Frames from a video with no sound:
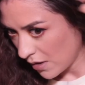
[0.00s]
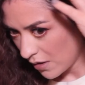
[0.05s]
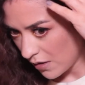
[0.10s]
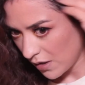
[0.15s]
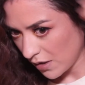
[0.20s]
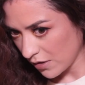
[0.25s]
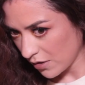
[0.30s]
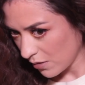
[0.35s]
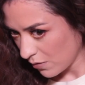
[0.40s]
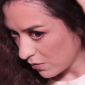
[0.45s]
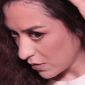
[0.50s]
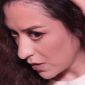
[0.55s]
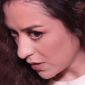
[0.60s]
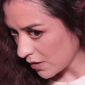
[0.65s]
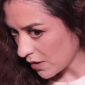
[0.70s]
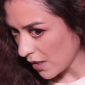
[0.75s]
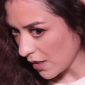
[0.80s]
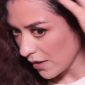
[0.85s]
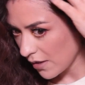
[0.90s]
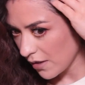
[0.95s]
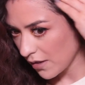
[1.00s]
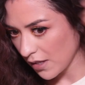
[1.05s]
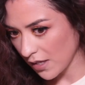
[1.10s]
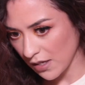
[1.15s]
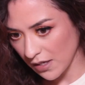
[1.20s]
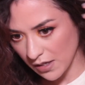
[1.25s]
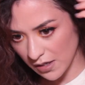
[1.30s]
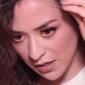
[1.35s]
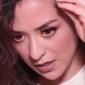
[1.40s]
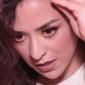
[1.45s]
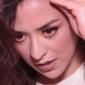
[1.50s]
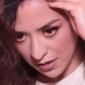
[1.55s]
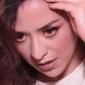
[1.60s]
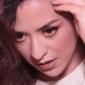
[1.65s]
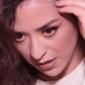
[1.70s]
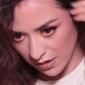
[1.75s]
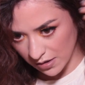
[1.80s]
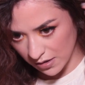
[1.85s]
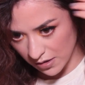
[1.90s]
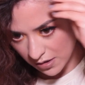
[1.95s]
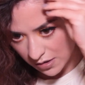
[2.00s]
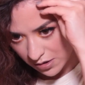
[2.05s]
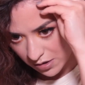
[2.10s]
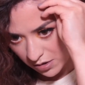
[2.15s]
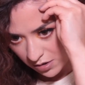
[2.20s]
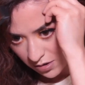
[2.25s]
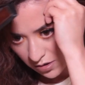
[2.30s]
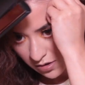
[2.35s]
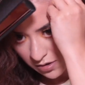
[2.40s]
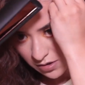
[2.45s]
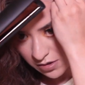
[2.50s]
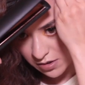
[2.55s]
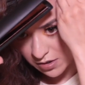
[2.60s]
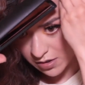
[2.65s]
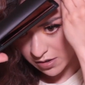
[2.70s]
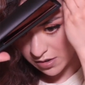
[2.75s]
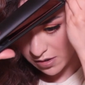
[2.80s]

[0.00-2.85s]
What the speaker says: Alright, so once I think this looks